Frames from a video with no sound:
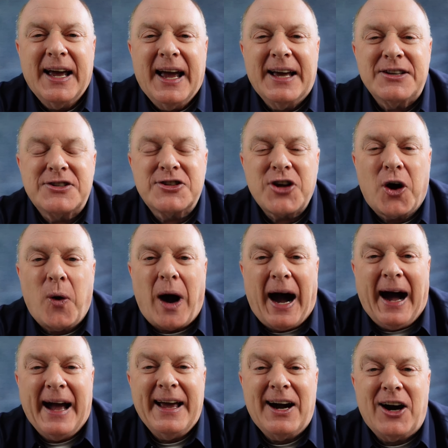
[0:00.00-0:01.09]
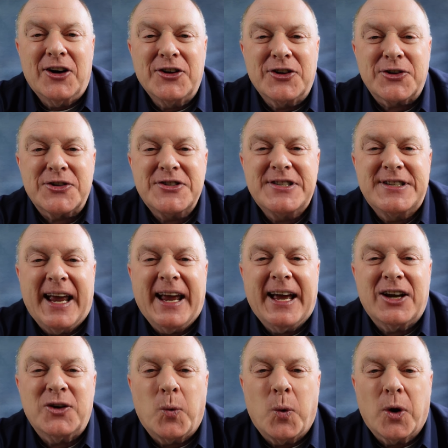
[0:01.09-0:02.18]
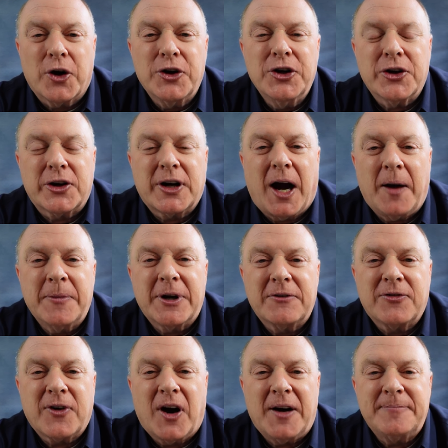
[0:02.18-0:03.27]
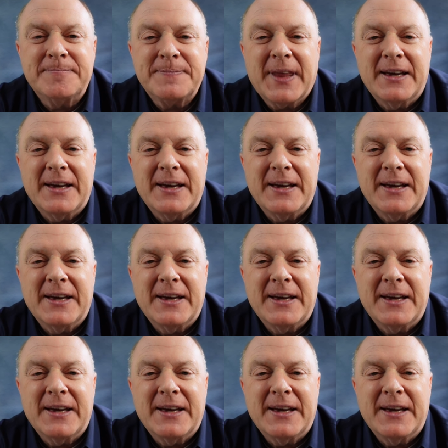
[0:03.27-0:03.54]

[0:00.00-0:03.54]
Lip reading: And so I understand where you're coming from.